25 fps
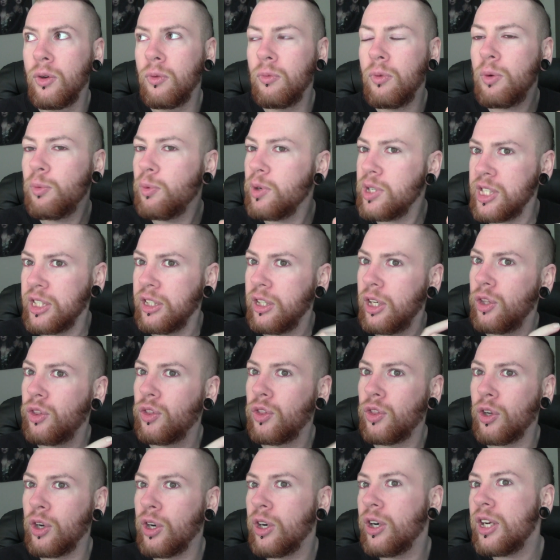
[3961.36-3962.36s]
what was it, like
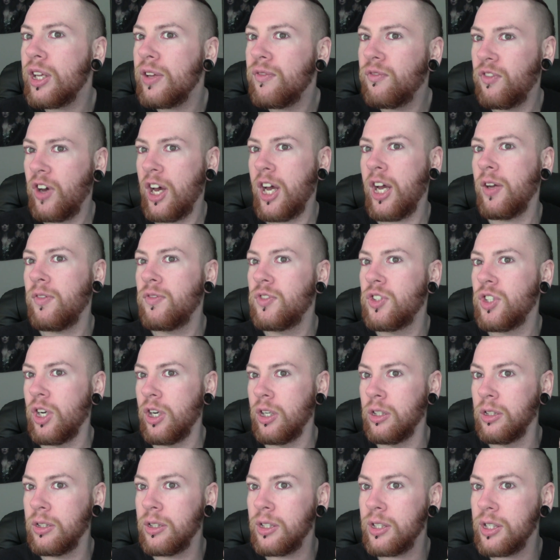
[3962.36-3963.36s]

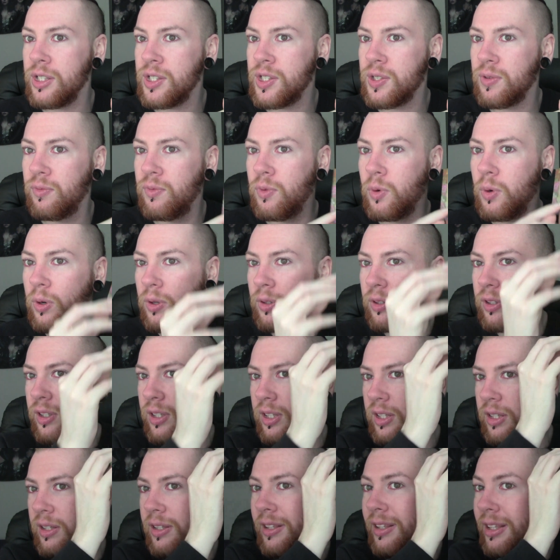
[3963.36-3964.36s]
$35 for
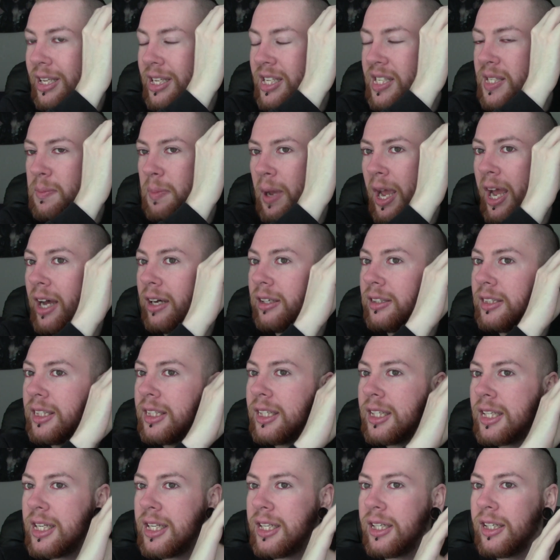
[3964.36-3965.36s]
this
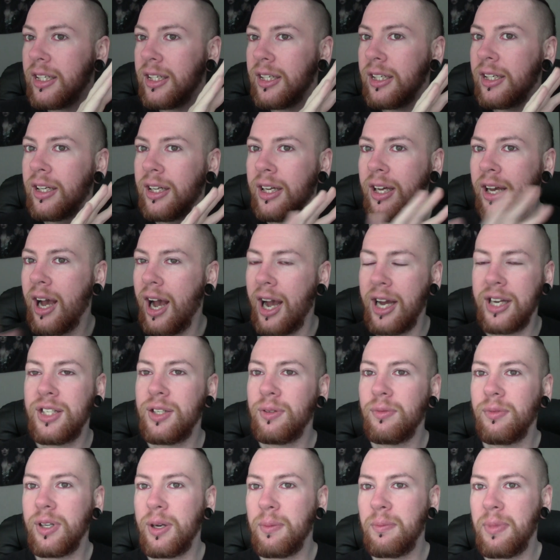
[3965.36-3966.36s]
palette here. I
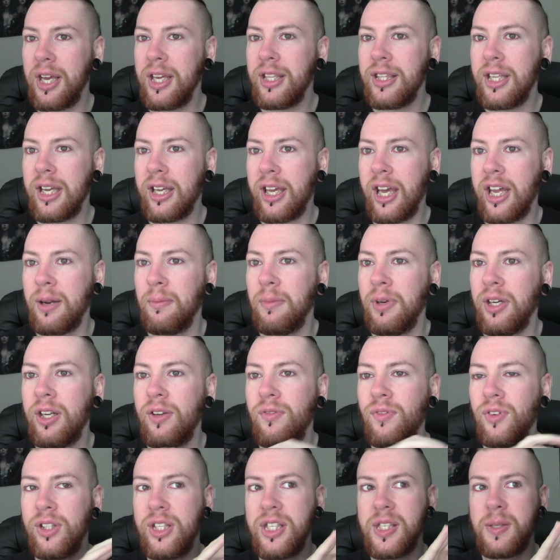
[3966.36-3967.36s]
didn't want to pay that kind of money
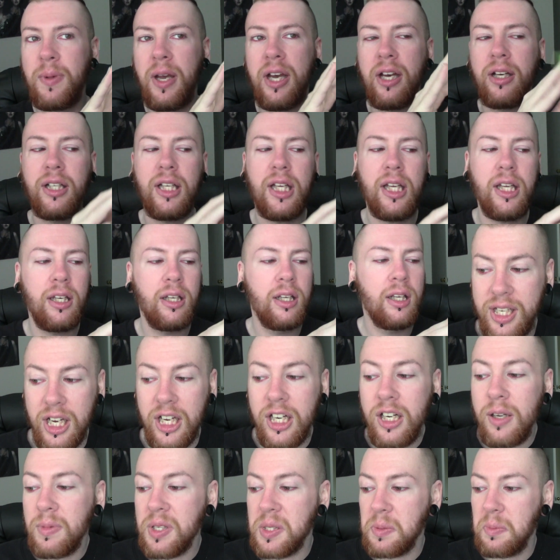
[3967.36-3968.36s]
for this palette. It's
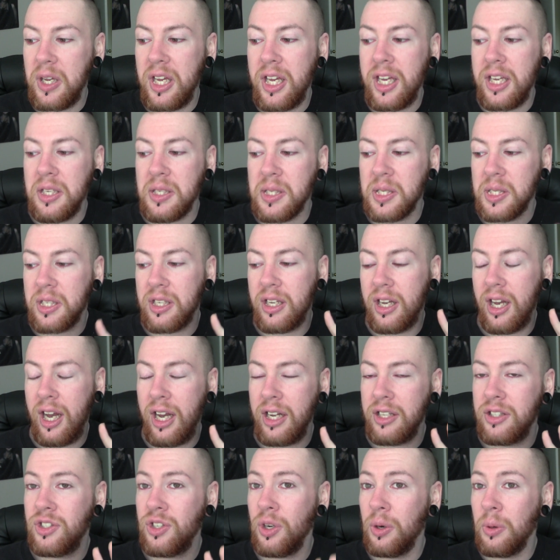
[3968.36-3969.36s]
taking up space.
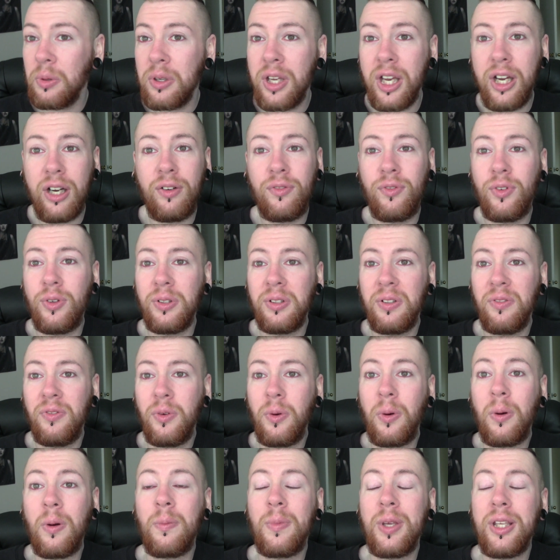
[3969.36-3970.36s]
I don't care for the
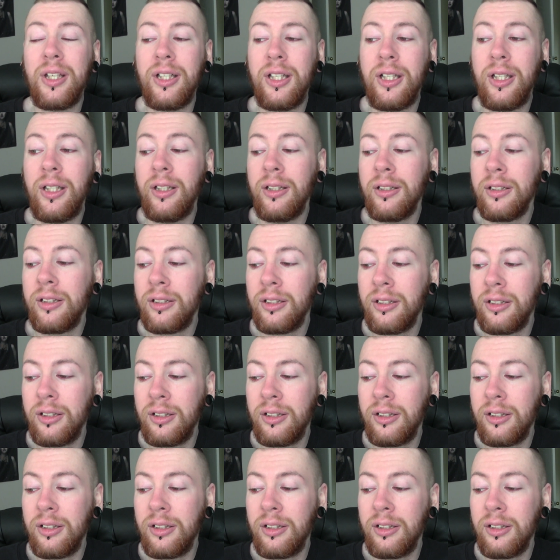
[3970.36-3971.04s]
formula.